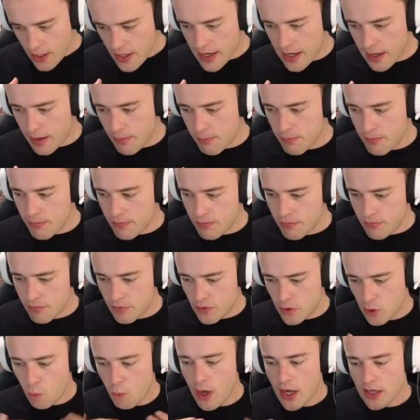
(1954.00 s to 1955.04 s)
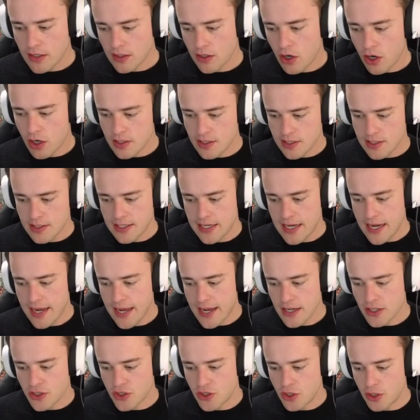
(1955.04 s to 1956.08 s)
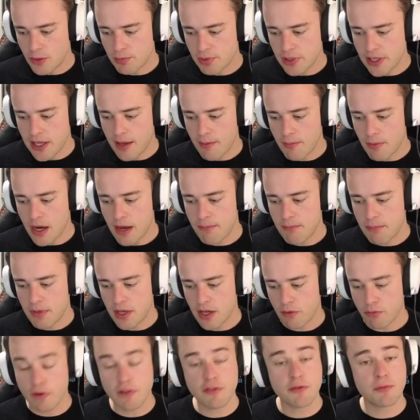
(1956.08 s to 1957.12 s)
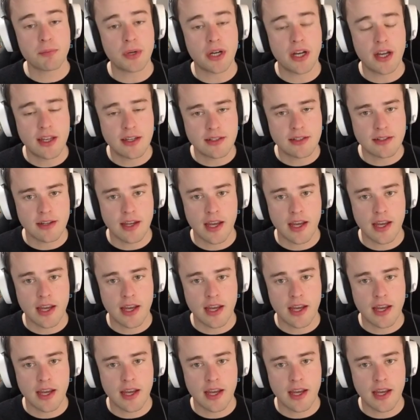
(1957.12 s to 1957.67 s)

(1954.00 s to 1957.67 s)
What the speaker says: The one cost attack action you play might be a Riftbind,